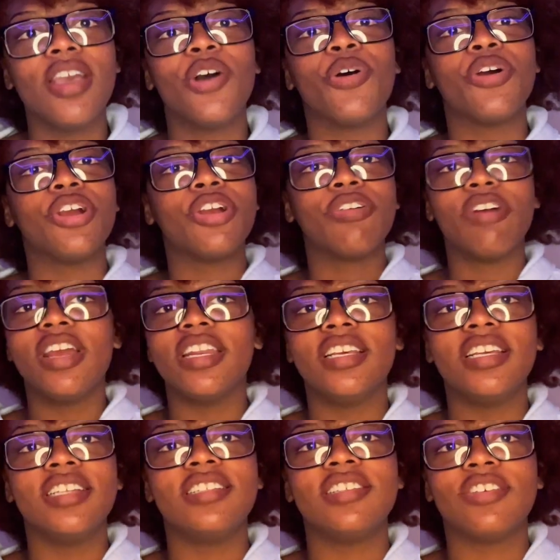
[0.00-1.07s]
or
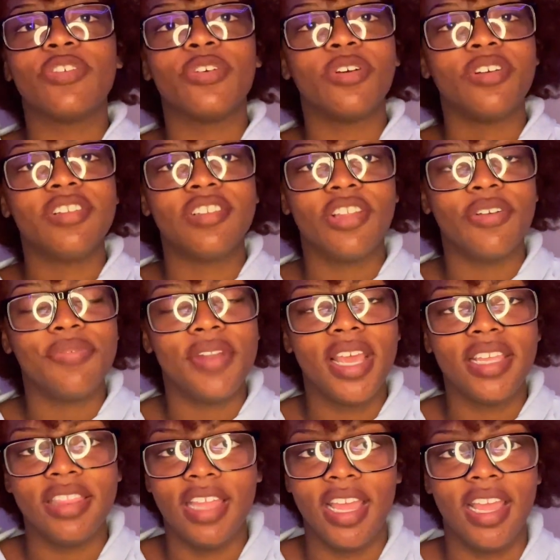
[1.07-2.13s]
credits or stuff
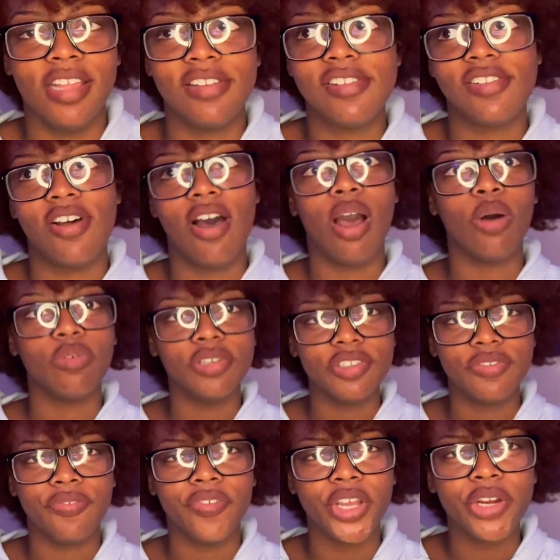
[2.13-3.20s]
like that. So I was
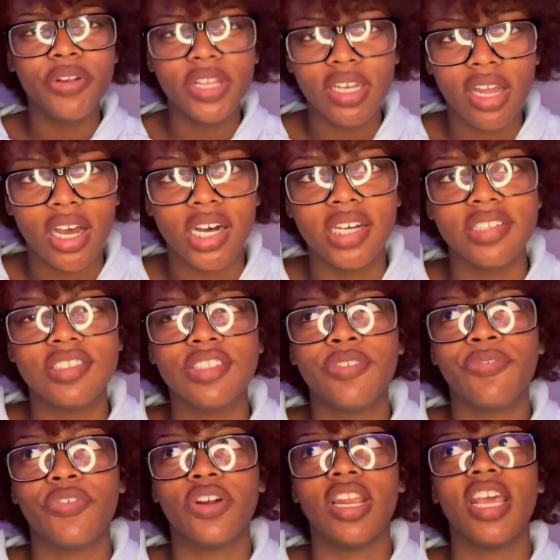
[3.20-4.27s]
very lost
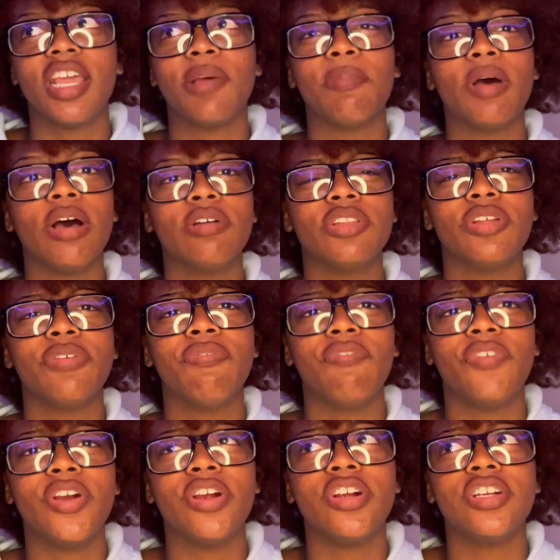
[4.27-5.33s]
for like about the
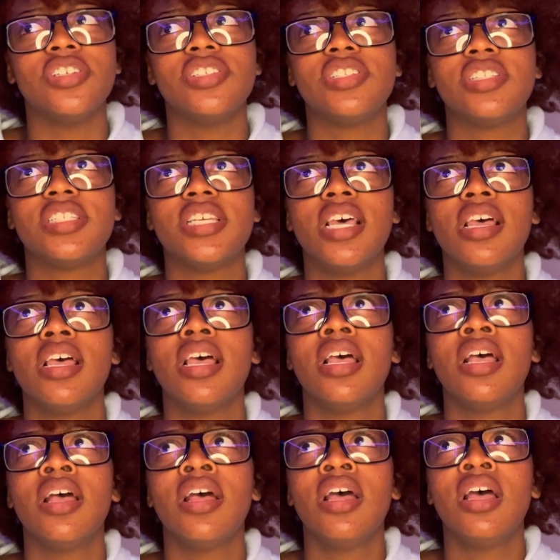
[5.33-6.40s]
first
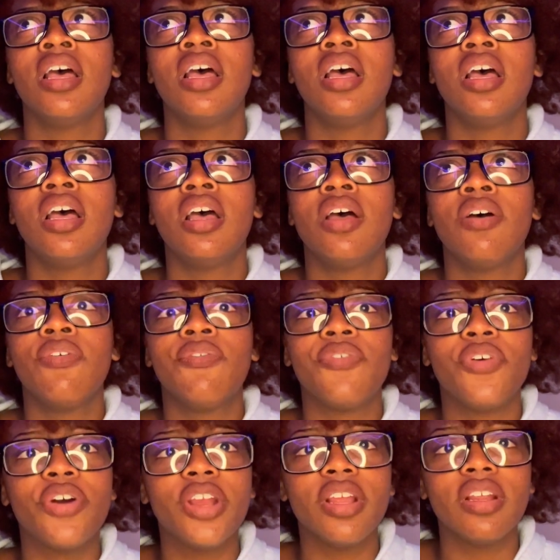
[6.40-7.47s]

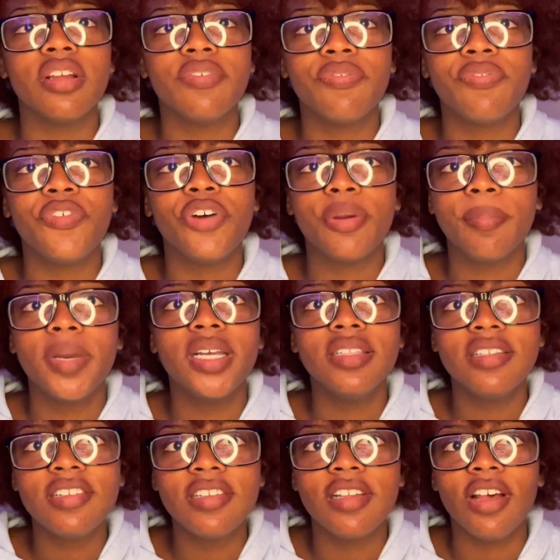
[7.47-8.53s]
four
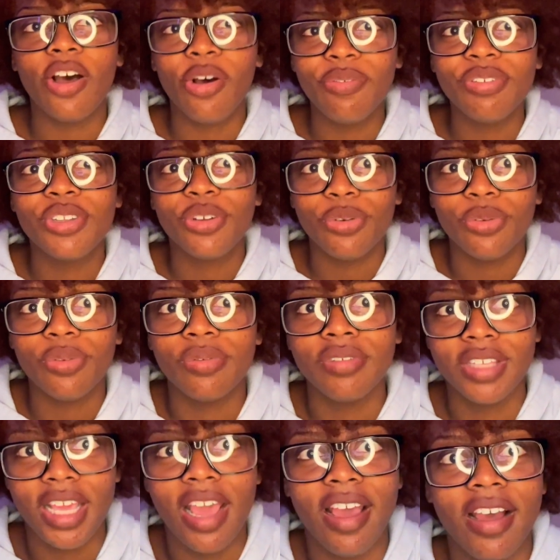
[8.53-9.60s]
months of school.
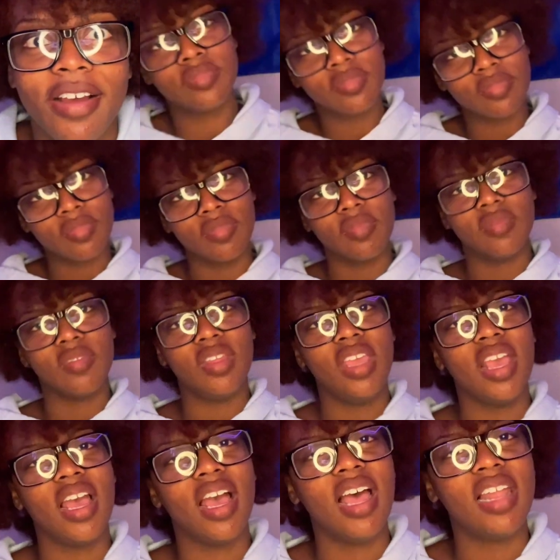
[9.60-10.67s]
Yeah.
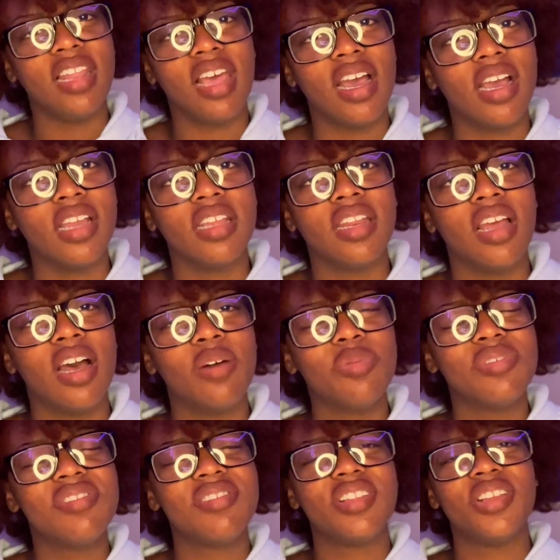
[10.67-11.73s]
Yeah, I lied. I
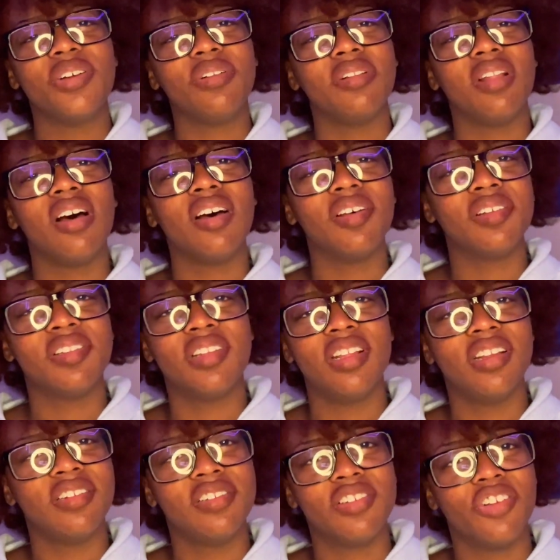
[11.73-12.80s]
was still lost
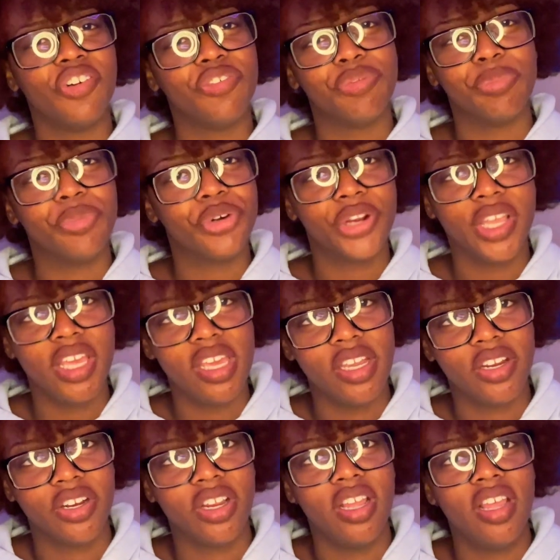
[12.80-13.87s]
in sophomore
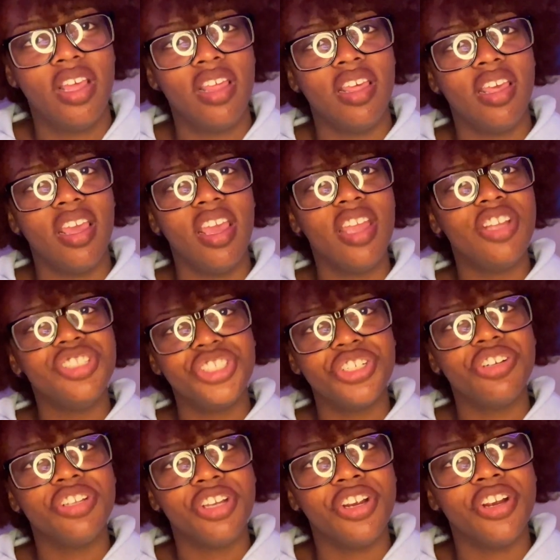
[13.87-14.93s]
year and
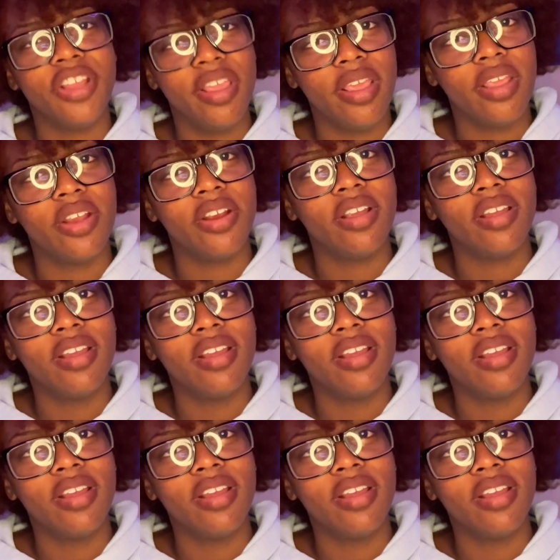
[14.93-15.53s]
junior year.